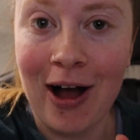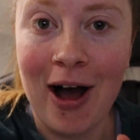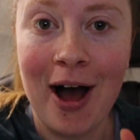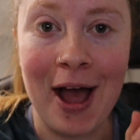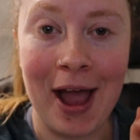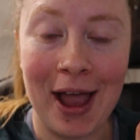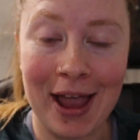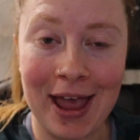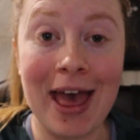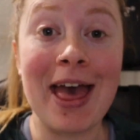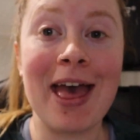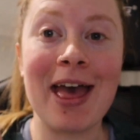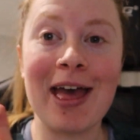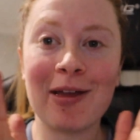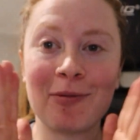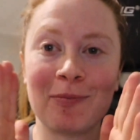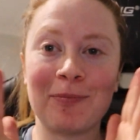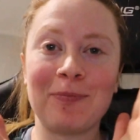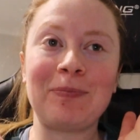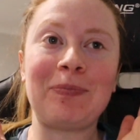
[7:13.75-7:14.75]
I
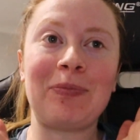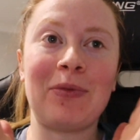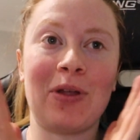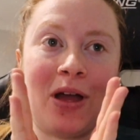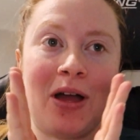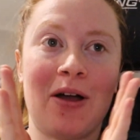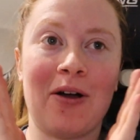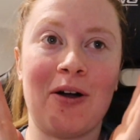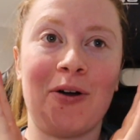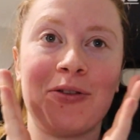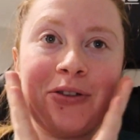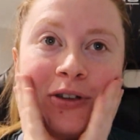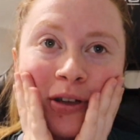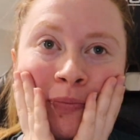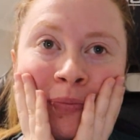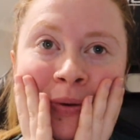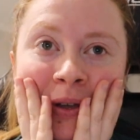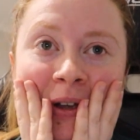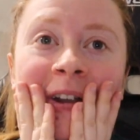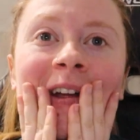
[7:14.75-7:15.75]
am on the
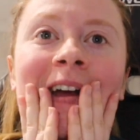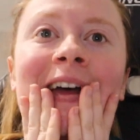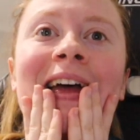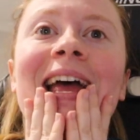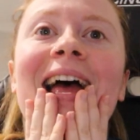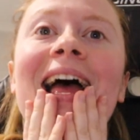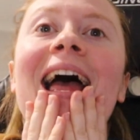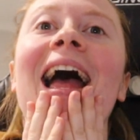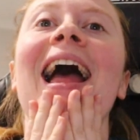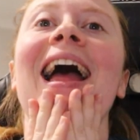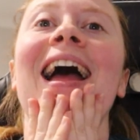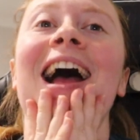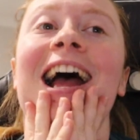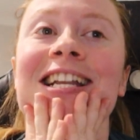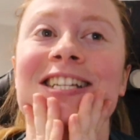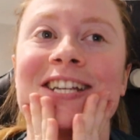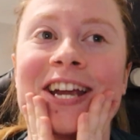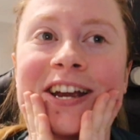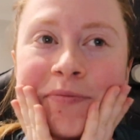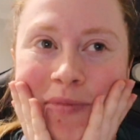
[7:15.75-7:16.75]
computer. I
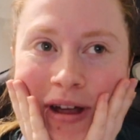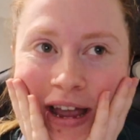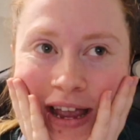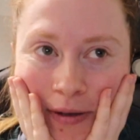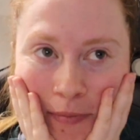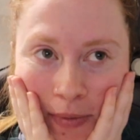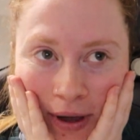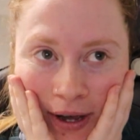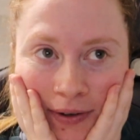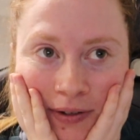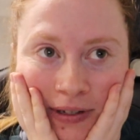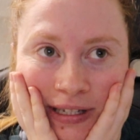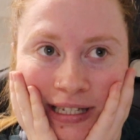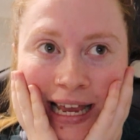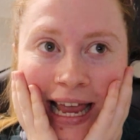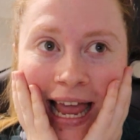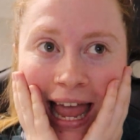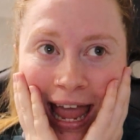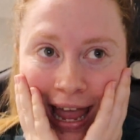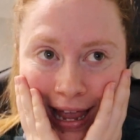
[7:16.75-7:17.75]
checked my emails
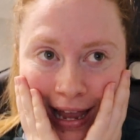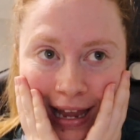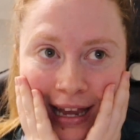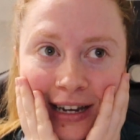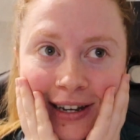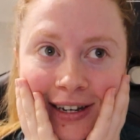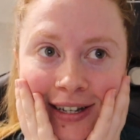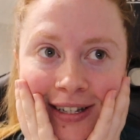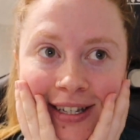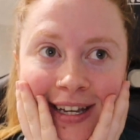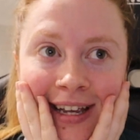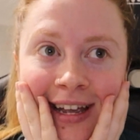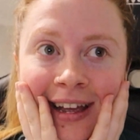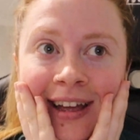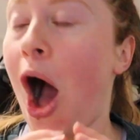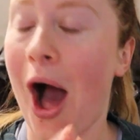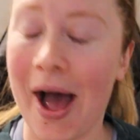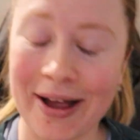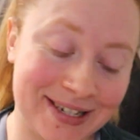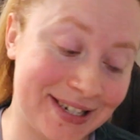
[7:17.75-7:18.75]
and
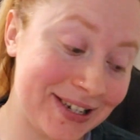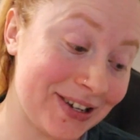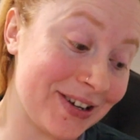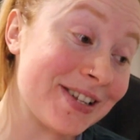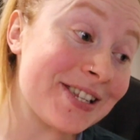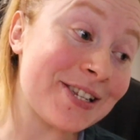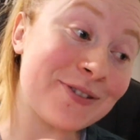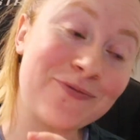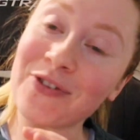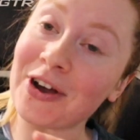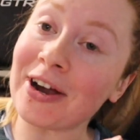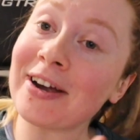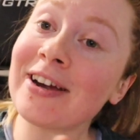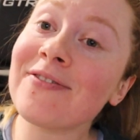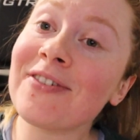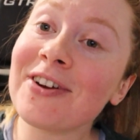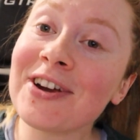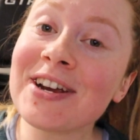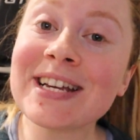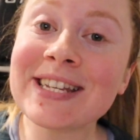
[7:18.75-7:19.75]
I just got some very,
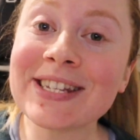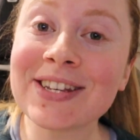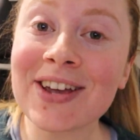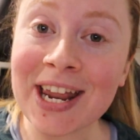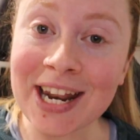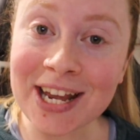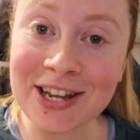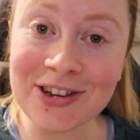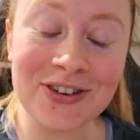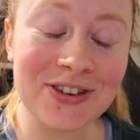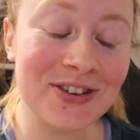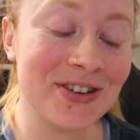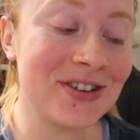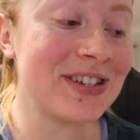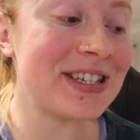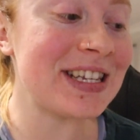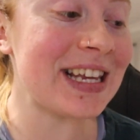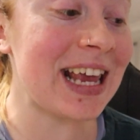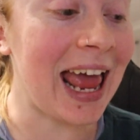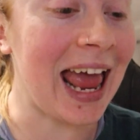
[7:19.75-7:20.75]
very exciting
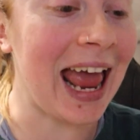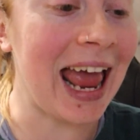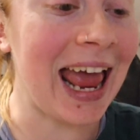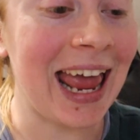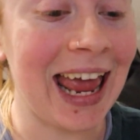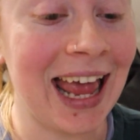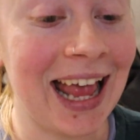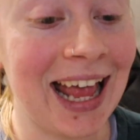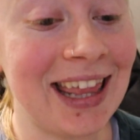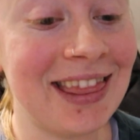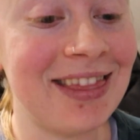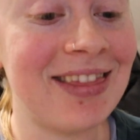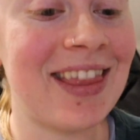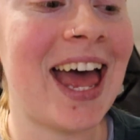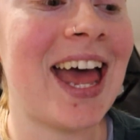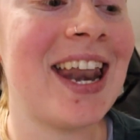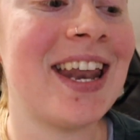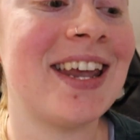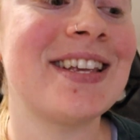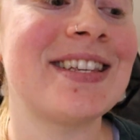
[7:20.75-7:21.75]
news, and
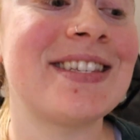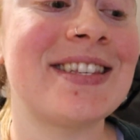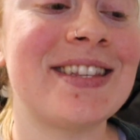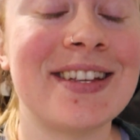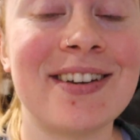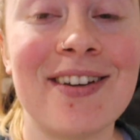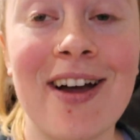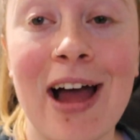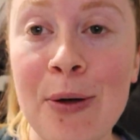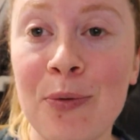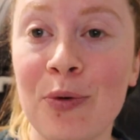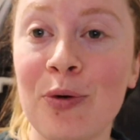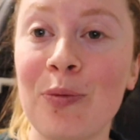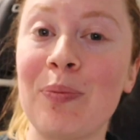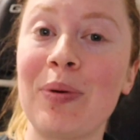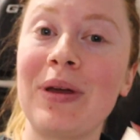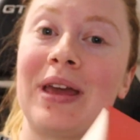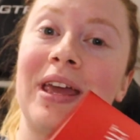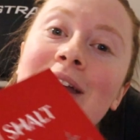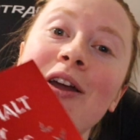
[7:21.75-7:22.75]
that is that I will
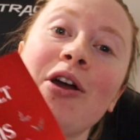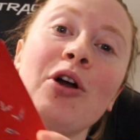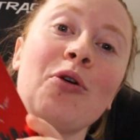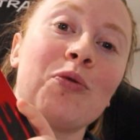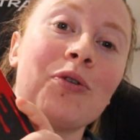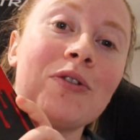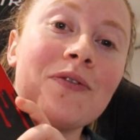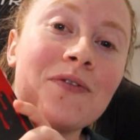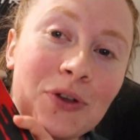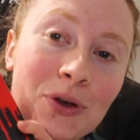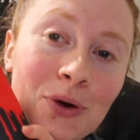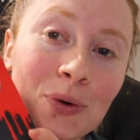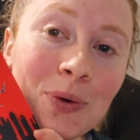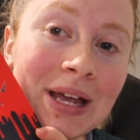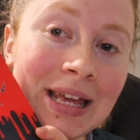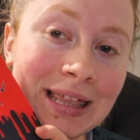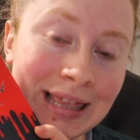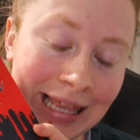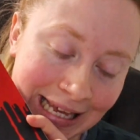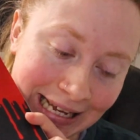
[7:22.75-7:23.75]
be
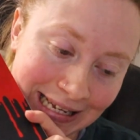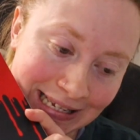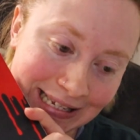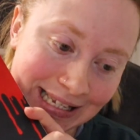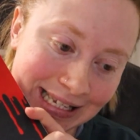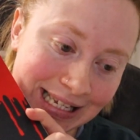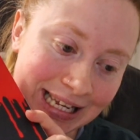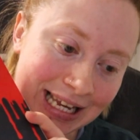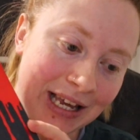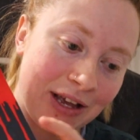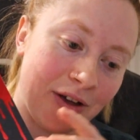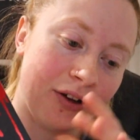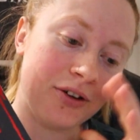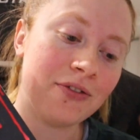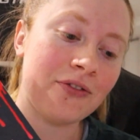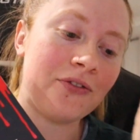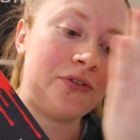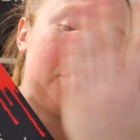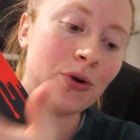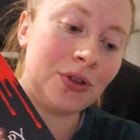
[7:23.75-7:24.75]
reviewing this
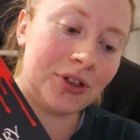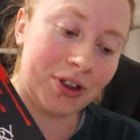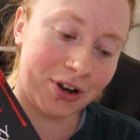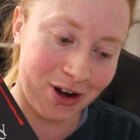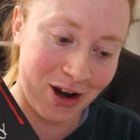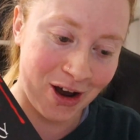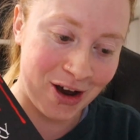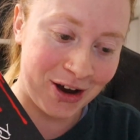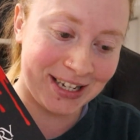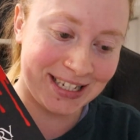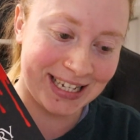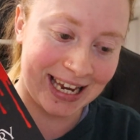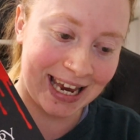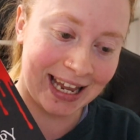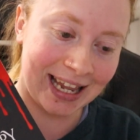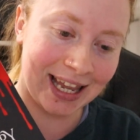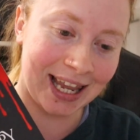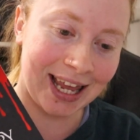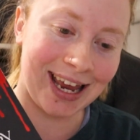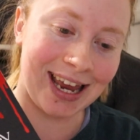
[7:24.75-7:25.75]
for the Nerd
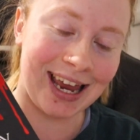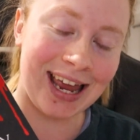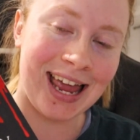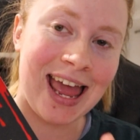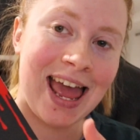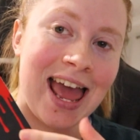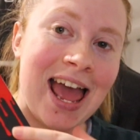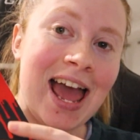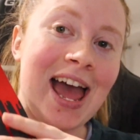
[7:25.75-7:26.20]
Daily,